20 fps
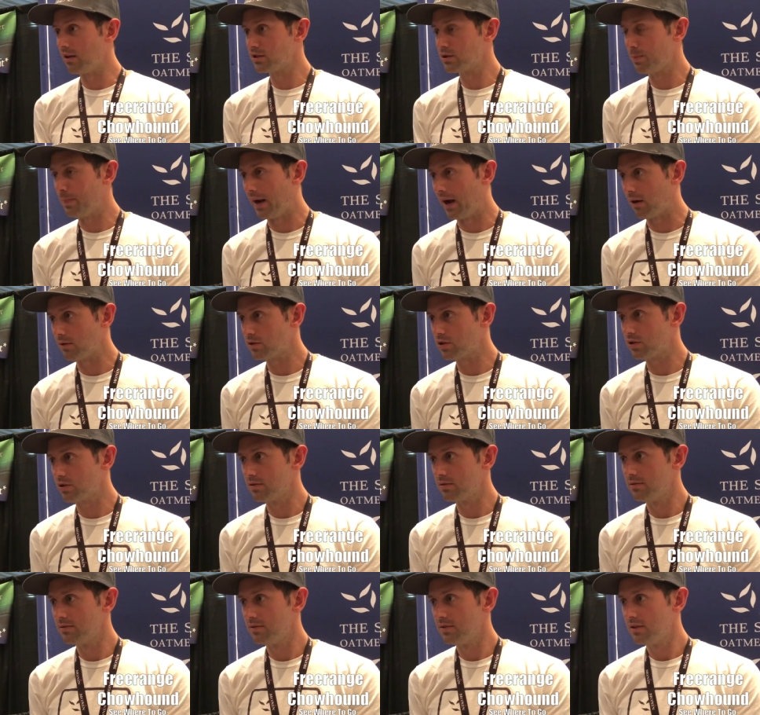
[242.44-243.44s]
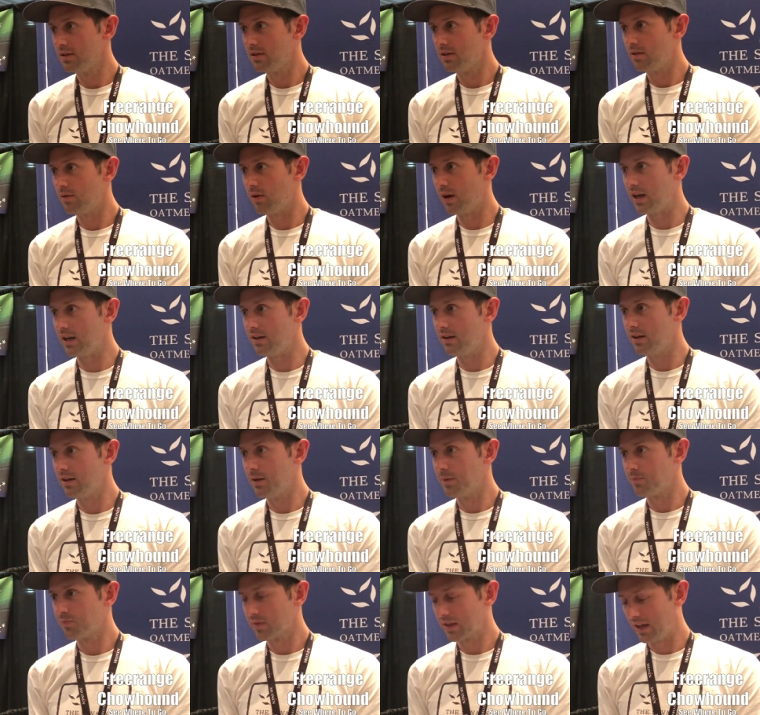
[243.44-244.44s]
ounce pouch, right?
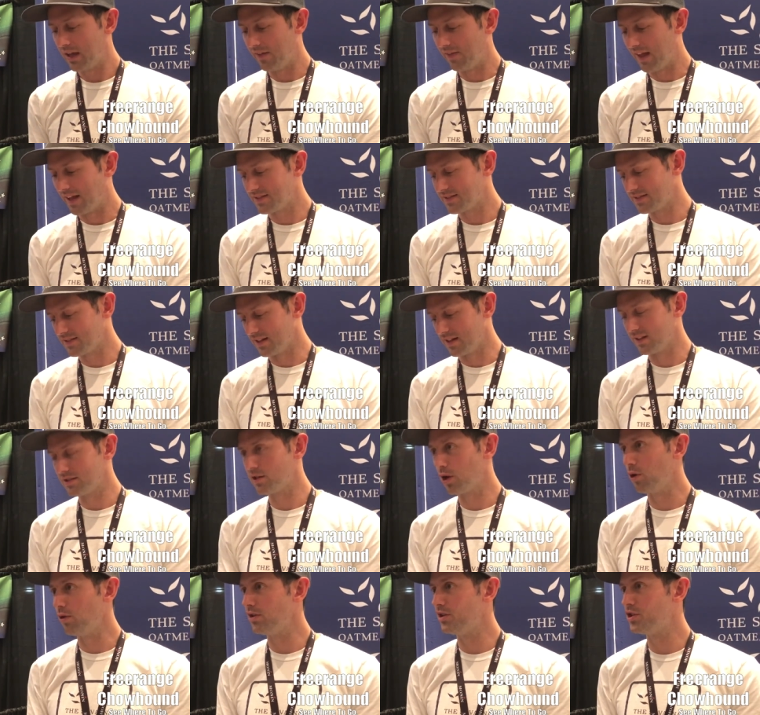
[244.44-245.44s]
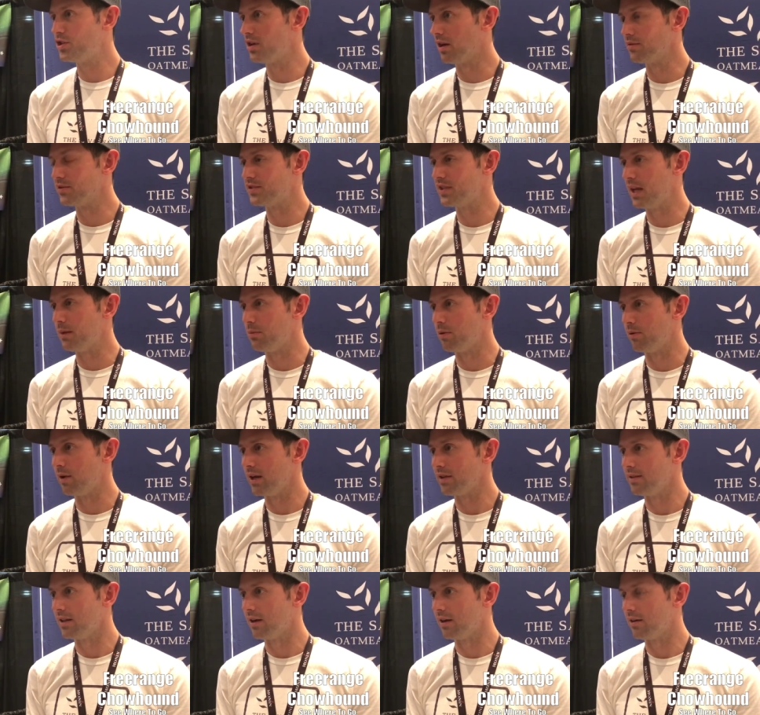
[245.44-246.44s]
And that's uh, totally shelf stable
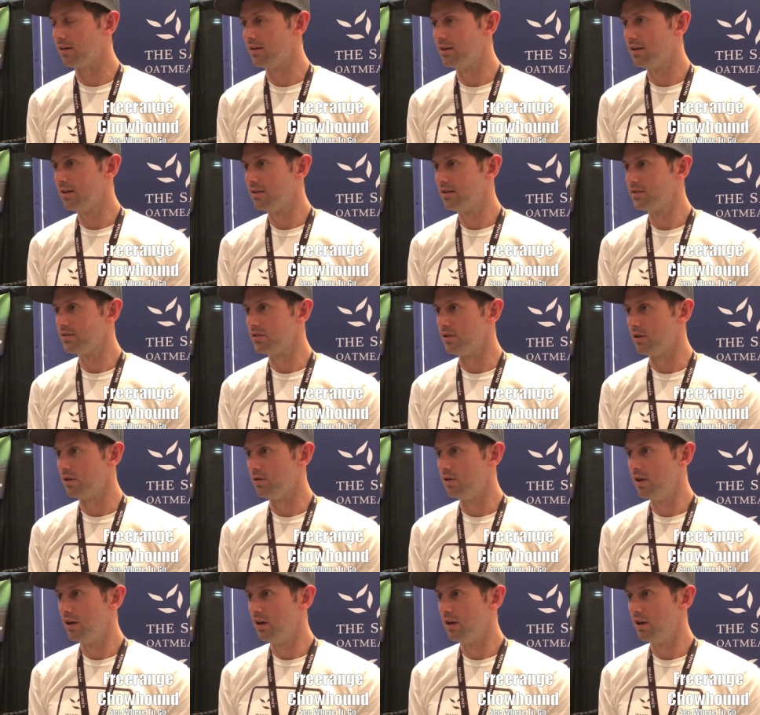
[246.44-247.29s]
right there. So